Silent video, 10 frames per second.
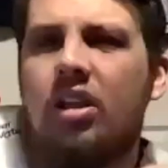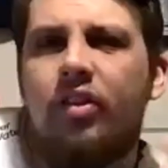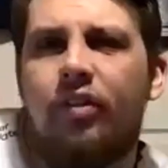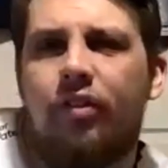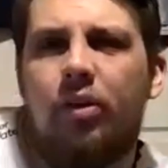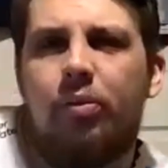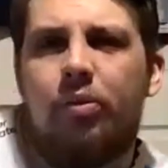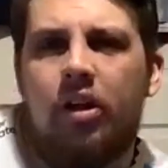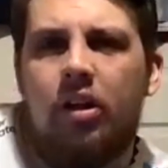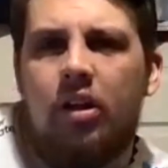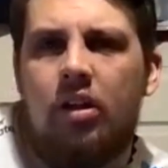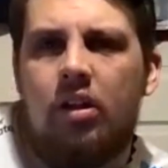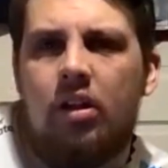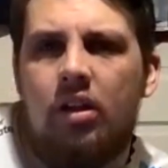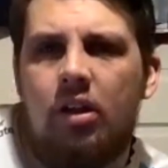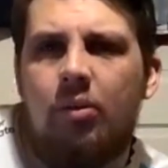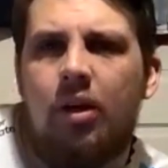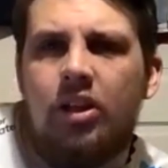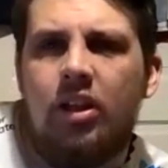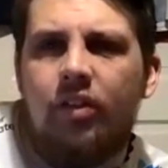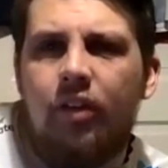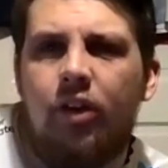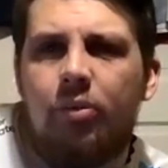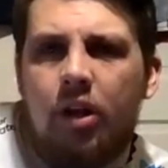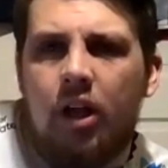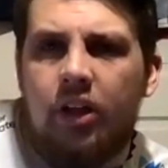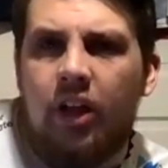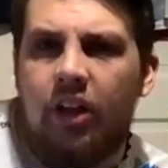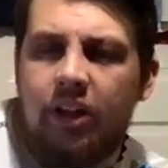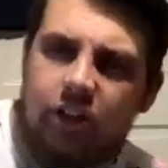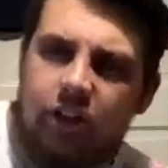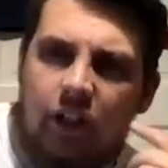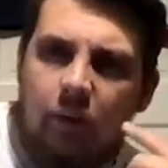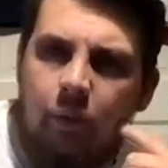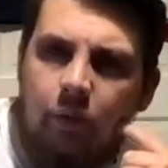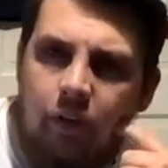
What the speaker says: if they flipped it. Imagine if they flipped it and had the south.